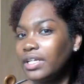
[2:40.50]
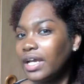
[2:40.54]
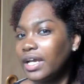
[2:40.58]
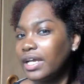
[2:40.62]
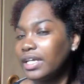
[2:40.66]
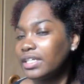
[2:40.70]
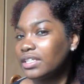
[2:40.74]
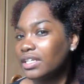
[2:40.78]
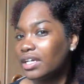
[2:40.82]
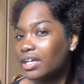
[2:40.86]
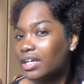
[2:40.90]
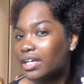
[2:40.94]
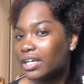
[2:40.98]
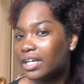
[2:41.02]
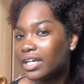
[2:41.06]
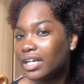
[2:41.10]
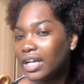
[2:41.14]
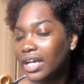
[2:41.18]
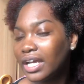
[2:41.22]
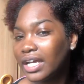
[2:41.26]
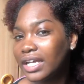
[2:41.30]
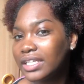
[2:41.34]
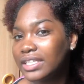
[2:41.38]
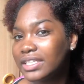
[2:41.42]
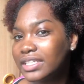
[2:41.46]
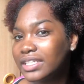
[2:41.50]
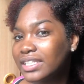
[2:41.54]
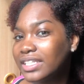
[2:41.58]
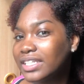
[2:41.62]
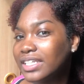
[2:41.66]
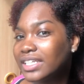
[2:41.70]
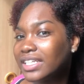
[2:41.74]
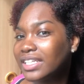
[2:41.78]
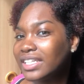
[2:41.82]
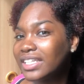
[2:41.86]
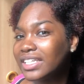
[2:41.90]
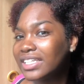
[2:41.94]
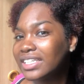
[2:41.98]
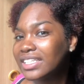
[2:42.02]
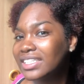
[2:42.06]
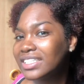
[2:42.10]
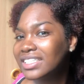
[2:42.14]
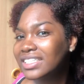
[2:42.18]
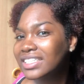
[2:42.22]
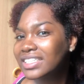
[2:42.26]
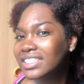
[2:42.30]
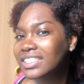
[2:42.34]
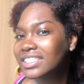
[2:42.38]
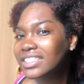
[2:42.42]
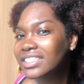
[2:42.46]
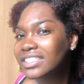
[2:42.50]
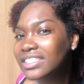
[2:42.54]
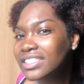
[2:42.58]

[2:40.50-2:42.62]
You guys are not seeing this.